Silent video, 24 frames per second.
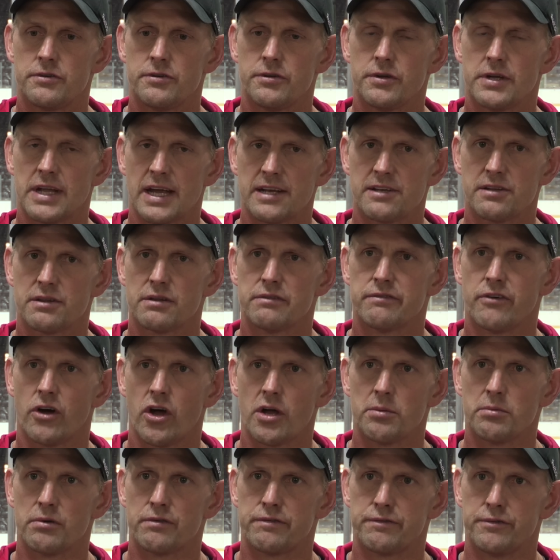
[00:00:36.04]
To get to the
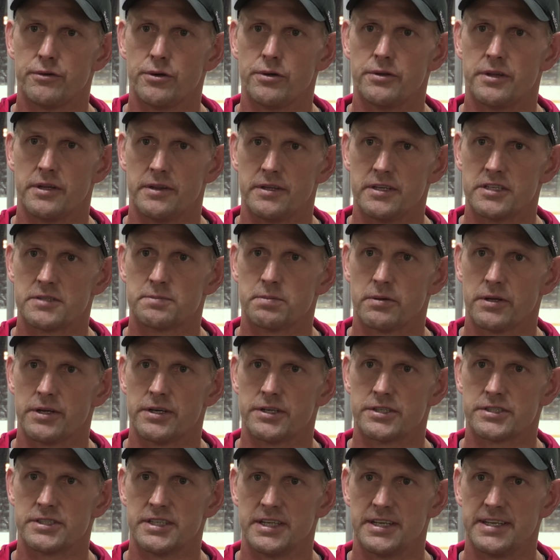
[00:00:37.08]
volume of food that these
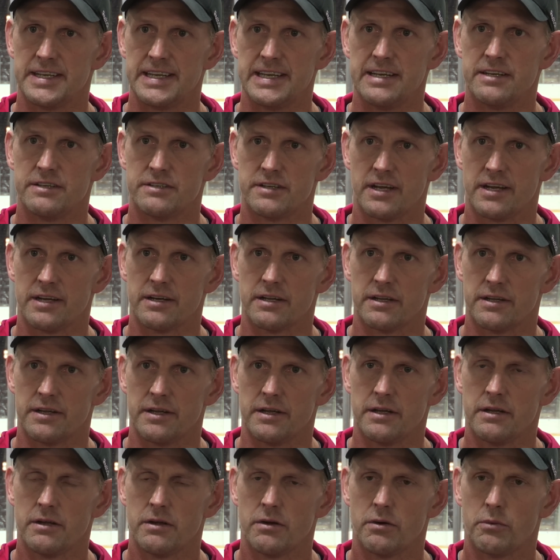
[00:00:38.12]
players need to eat daily,